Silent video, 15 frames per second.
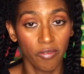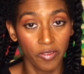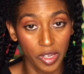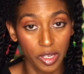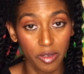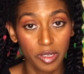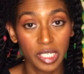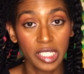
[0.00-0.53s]

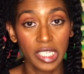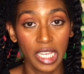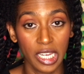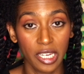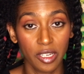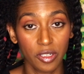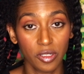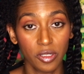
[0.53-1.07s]
Finger
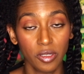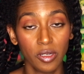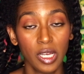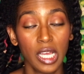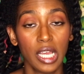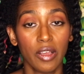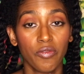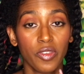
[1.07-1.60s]
detangle,
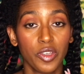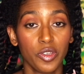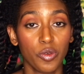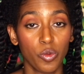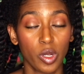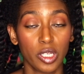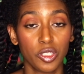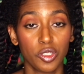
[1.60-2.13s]
then you
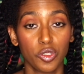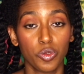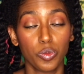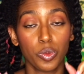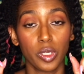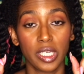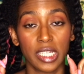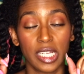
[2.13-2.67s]
want to
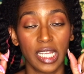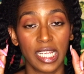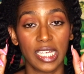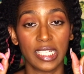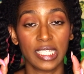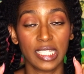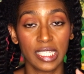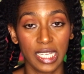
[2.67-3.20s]
put
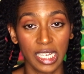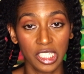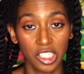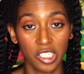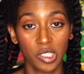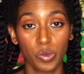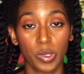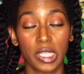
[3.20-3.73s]
in
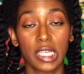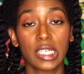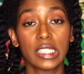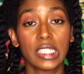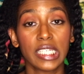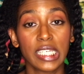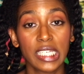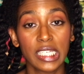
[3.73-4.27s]
sections with
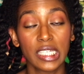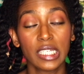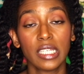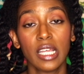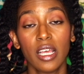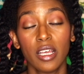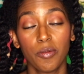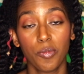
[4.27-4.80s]

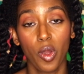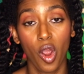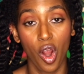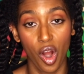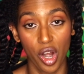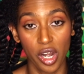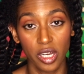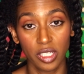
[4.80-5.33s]
clean
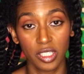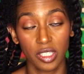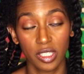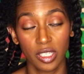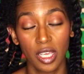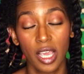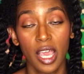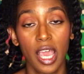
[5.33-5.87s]

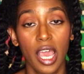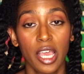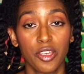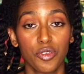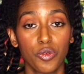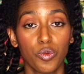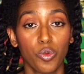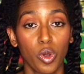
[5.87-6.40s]
parts.
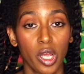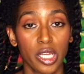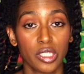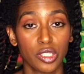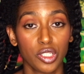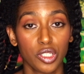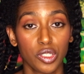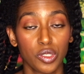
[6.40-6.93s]
You
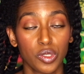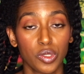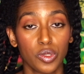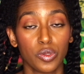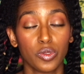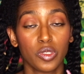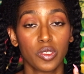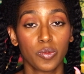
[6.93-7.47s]
want
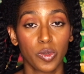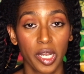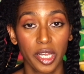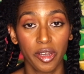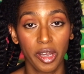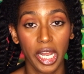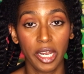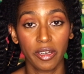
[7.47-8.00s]
to spray
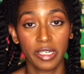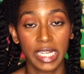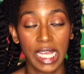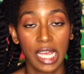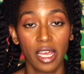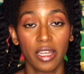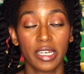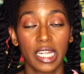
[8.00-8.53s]
your hair
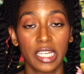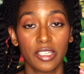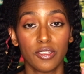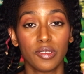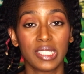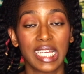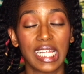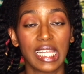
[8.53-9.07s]
down and
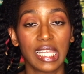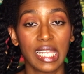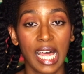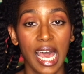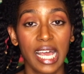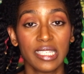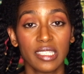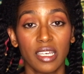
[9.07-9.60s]
use a
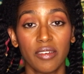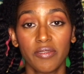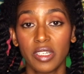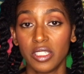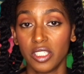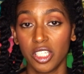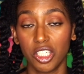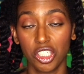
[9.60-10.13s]
lot of
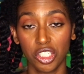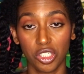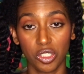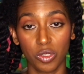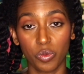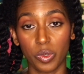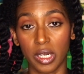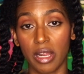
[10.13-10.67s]

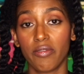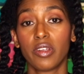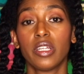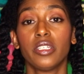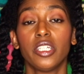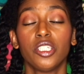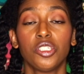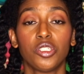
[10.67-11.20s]
conditioner. Whatever
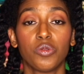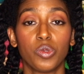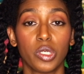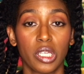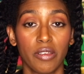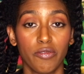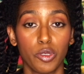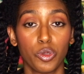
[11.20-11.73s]
conditioner will
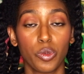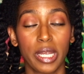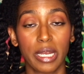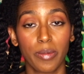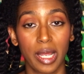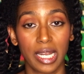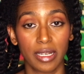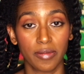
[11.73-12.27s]
give you a great
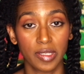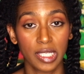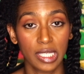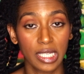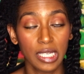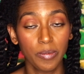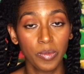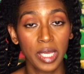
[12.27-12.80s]
amount of
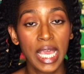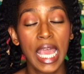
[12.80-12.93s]
slip.